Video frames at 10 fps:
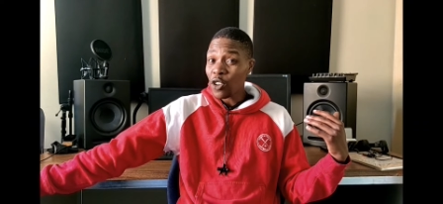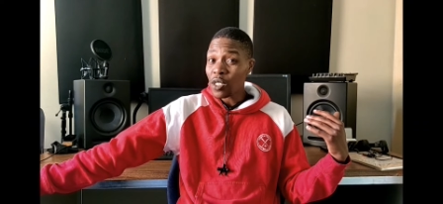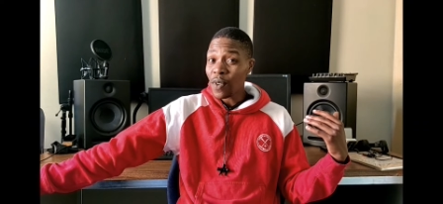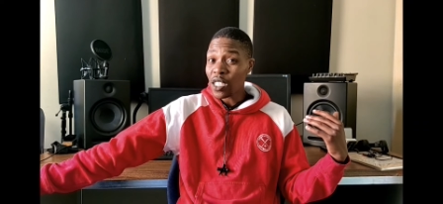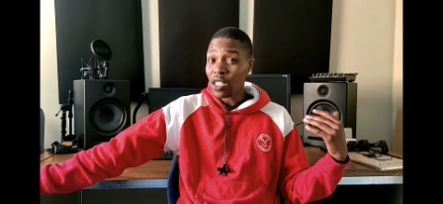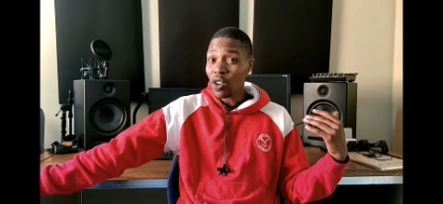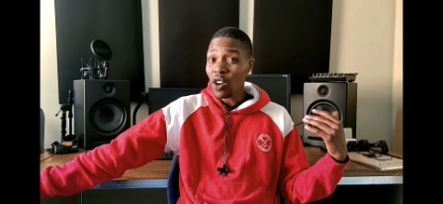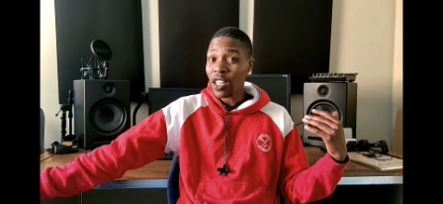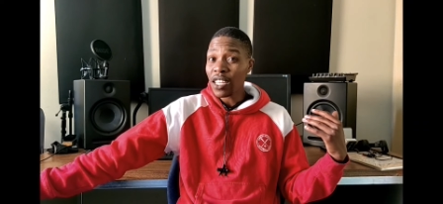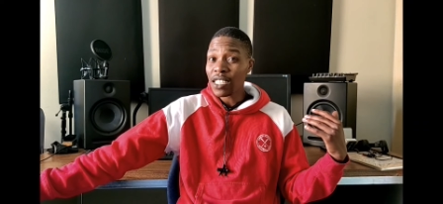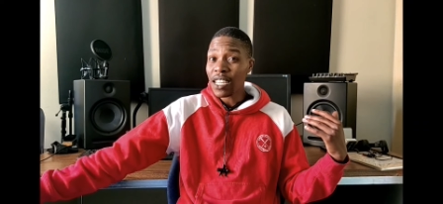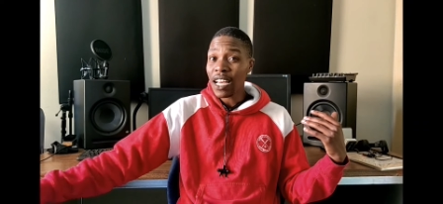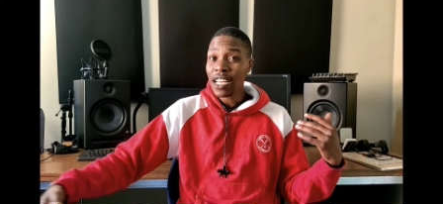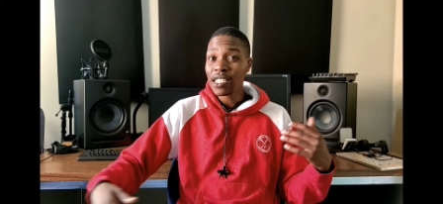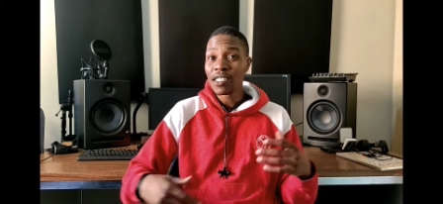Teres Mashiho on the
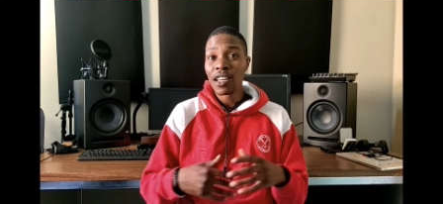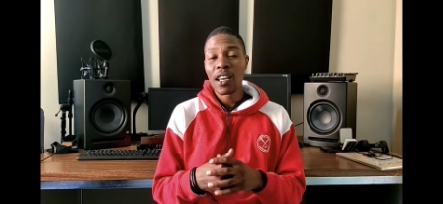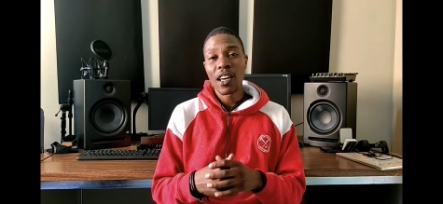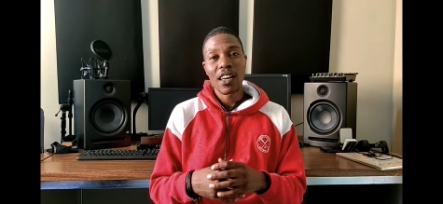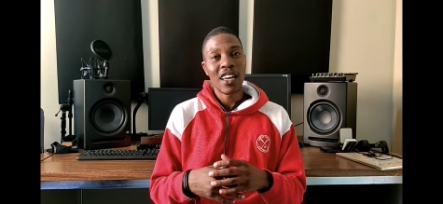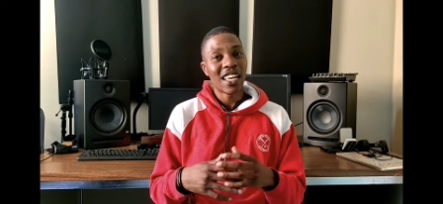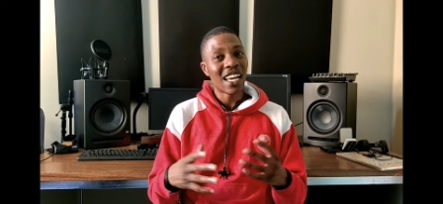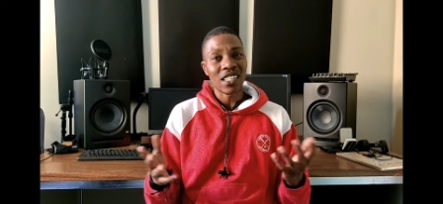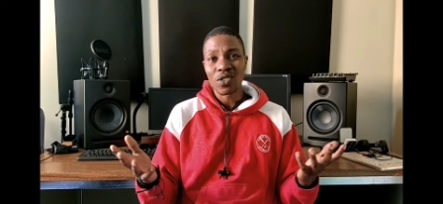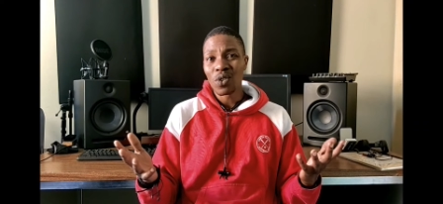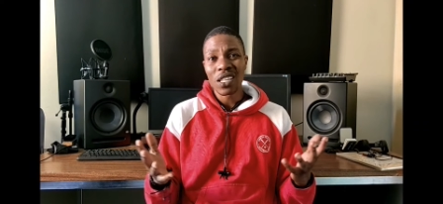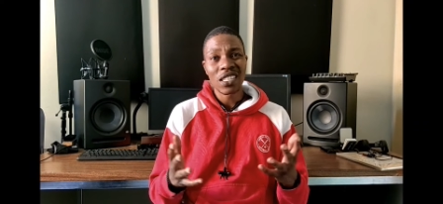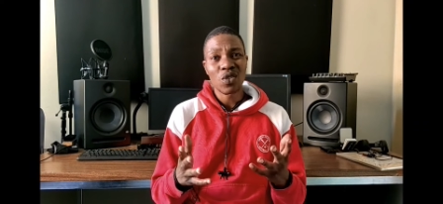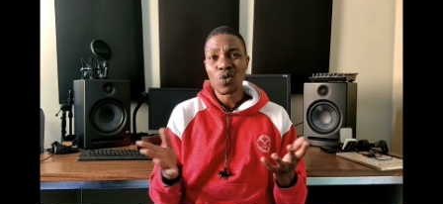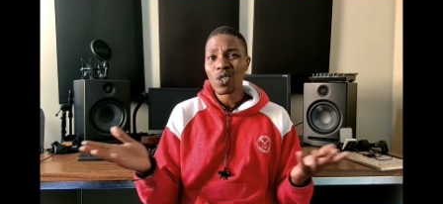sides. Uh, yeah, so
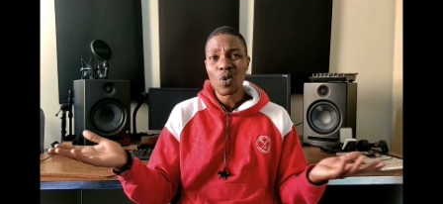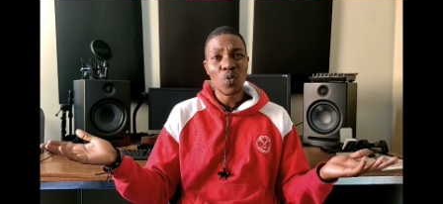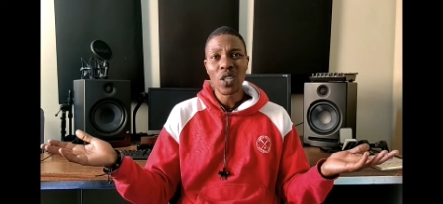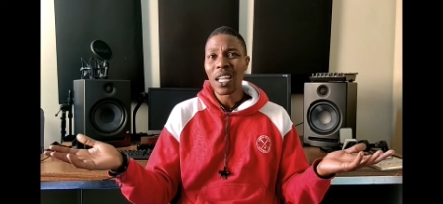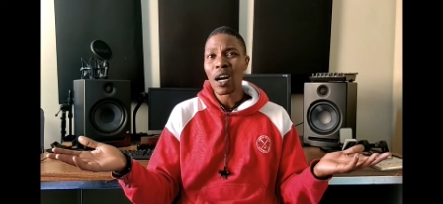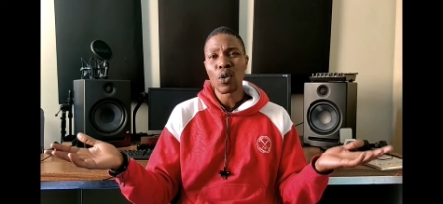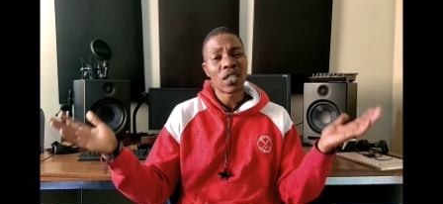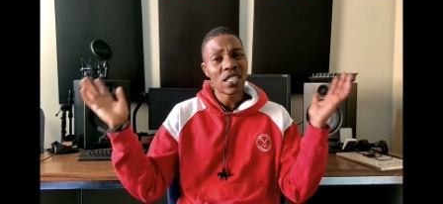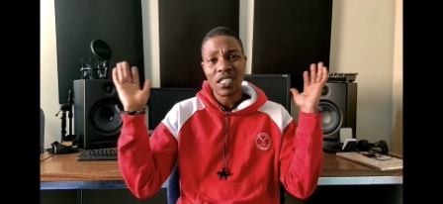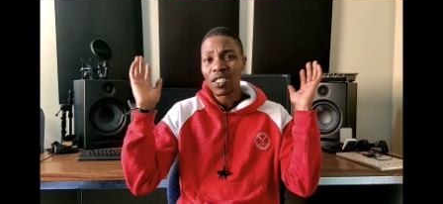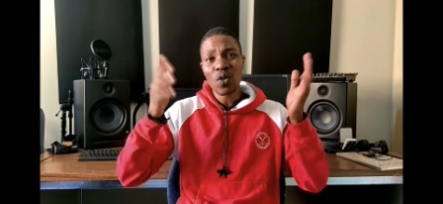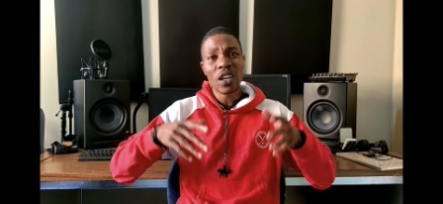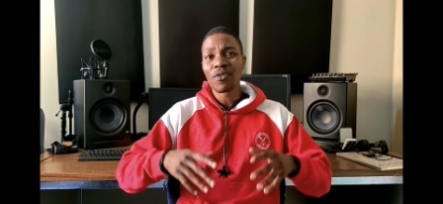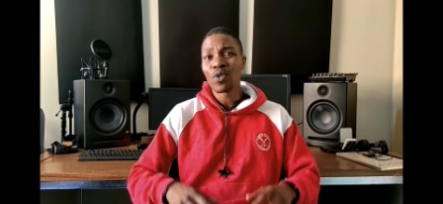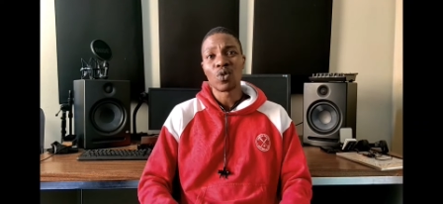there's Khuliso Mudau, there's, there's
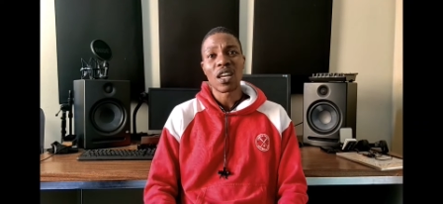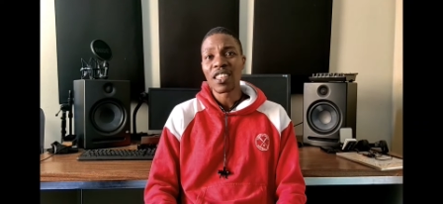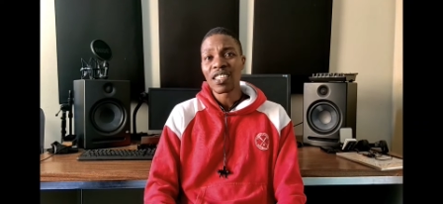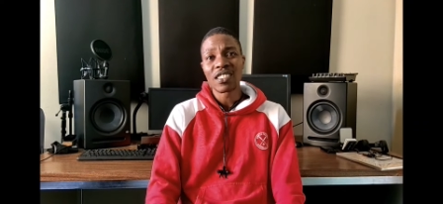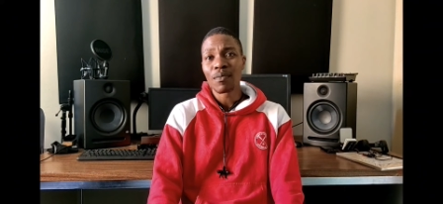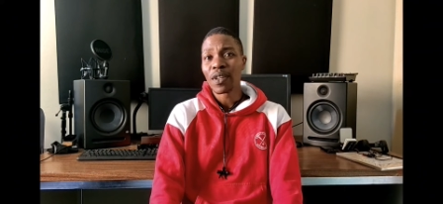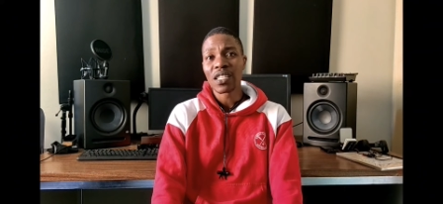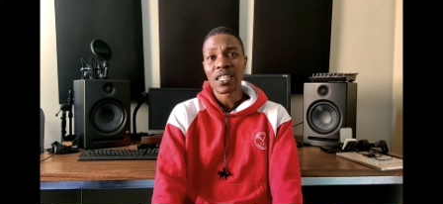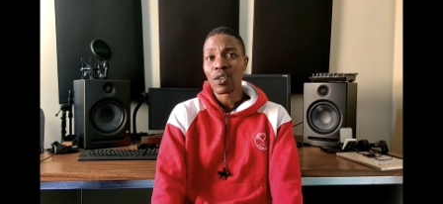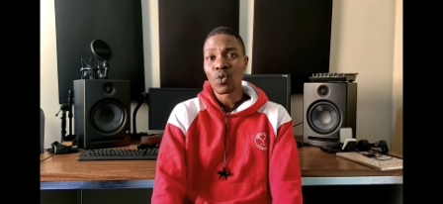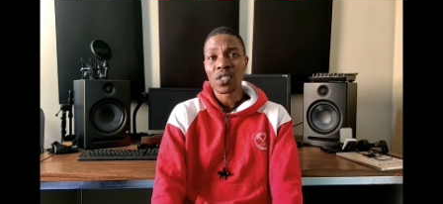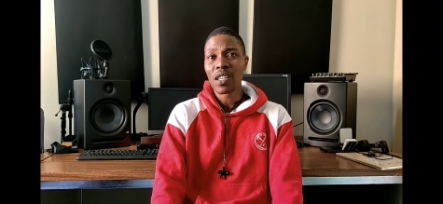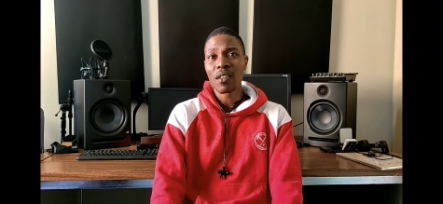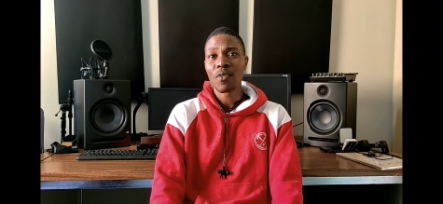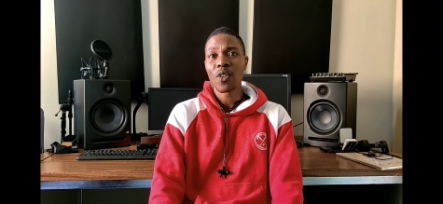quite a few. I think these are players that know each
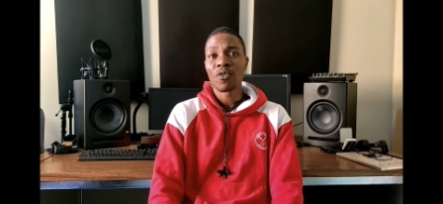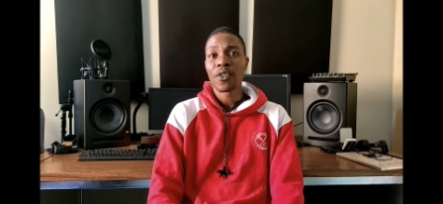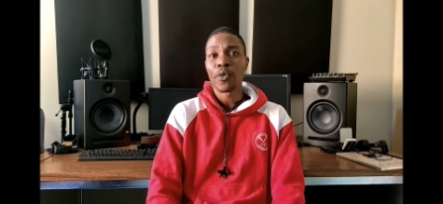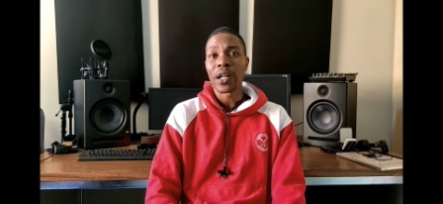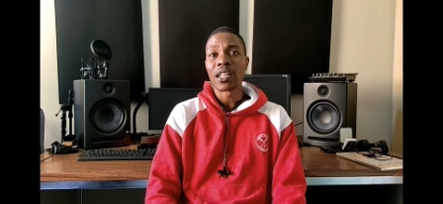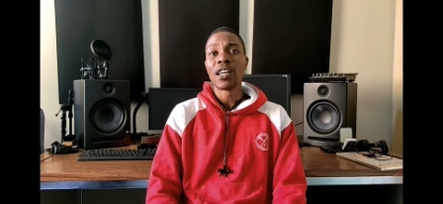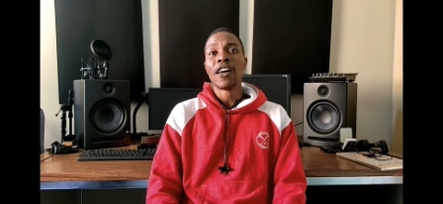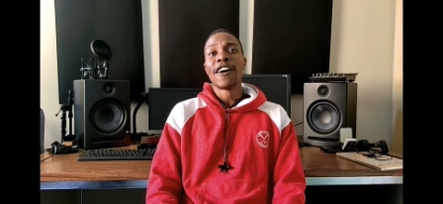other very, very well.